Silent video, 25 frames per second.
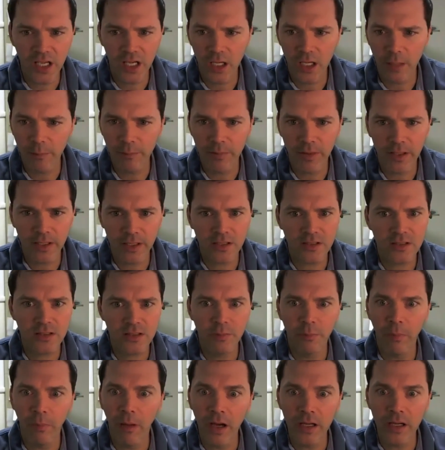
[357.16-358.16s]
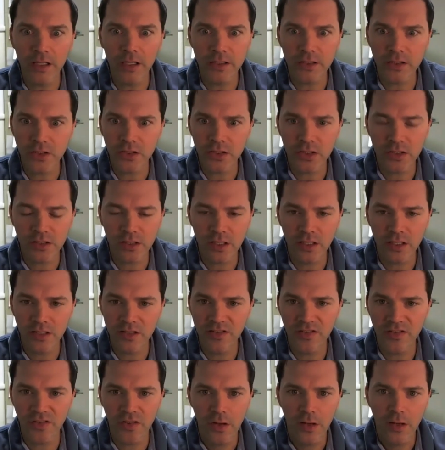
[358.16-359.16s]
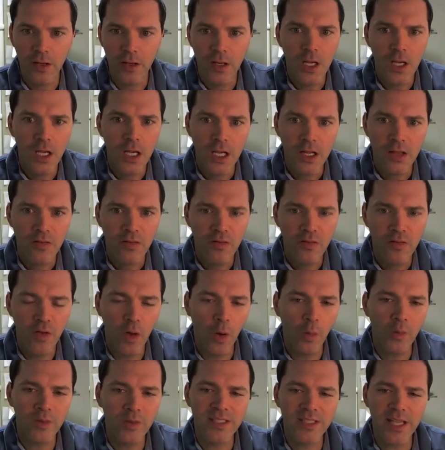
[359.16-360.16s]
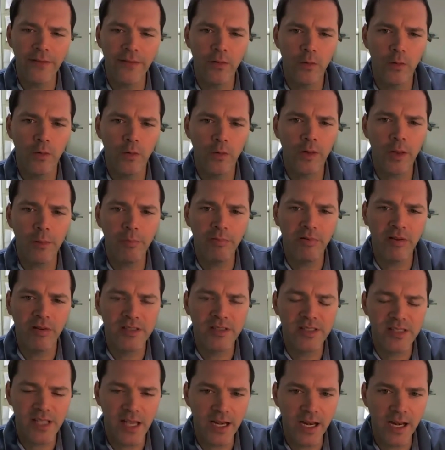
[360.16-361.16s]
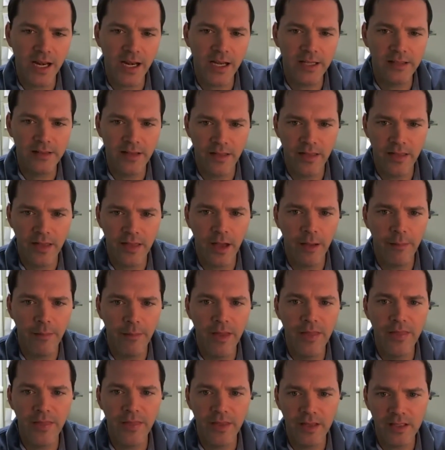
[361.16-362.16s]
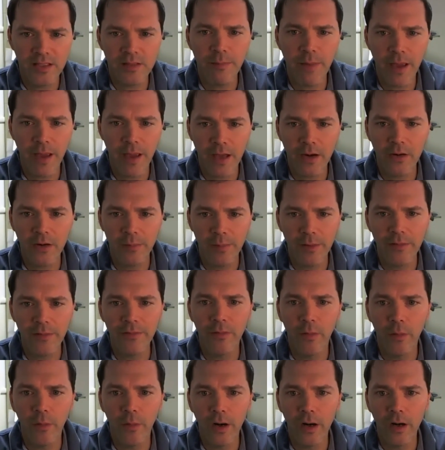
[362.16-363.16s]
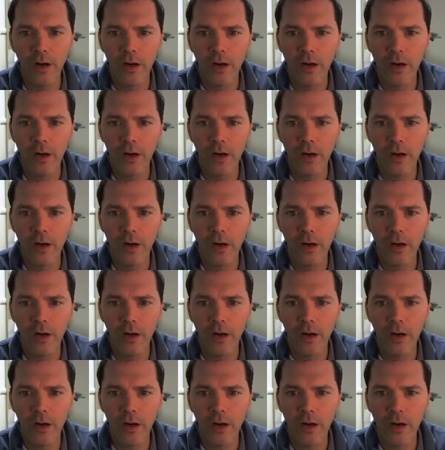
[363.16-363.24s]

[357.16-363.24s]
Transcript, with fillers: sucking it up like a sponge because no one's ever really presented it to them in this manner